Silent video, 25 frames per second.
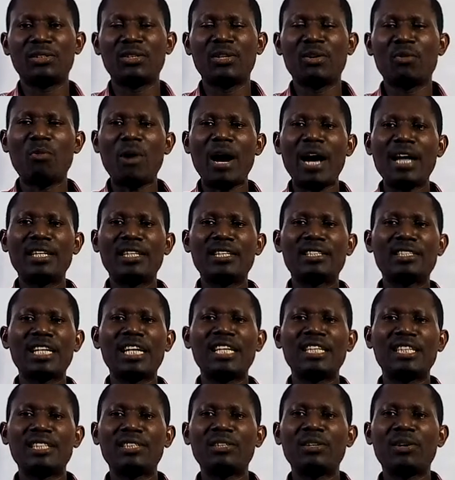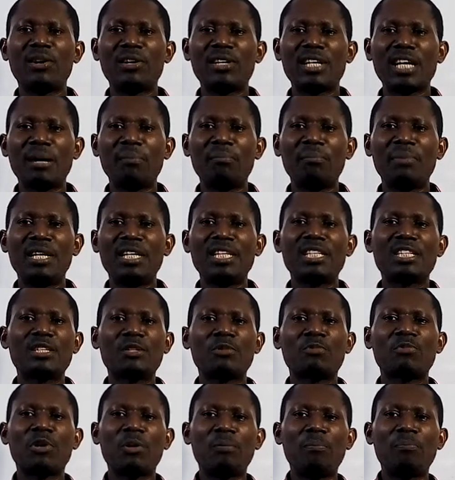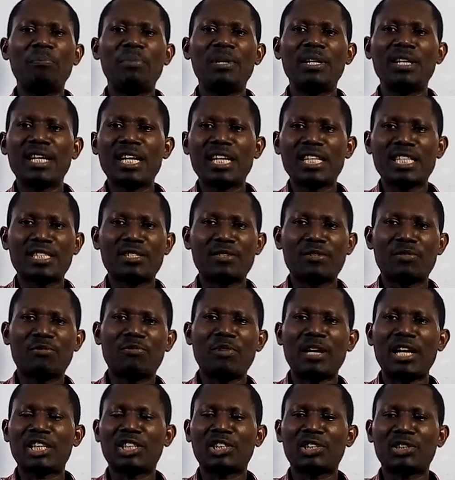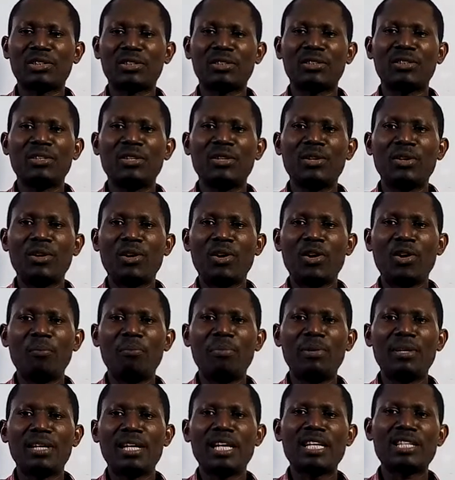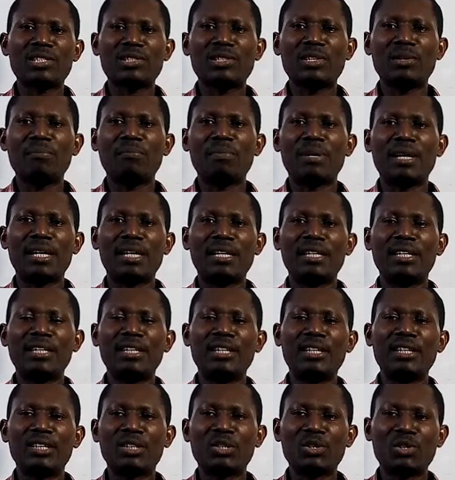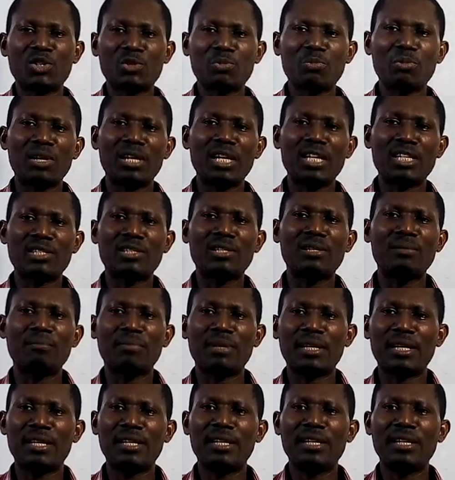While descending order means from biggest fraction or biggest number to smallest number,